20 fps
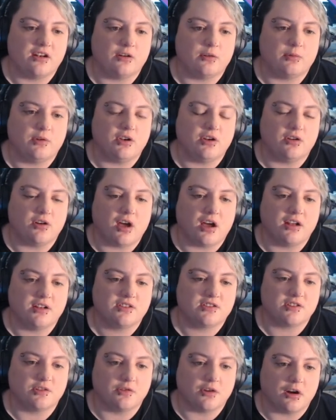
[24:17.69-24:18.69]
or when you're not
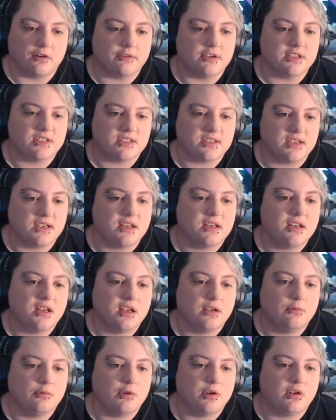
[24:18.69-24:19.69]
so nervous that
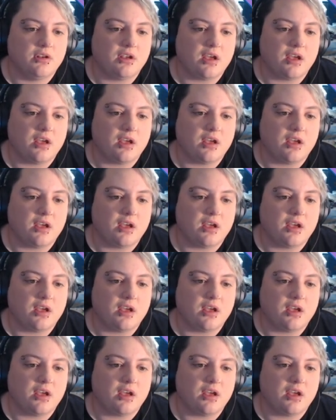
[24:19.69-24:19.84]
it would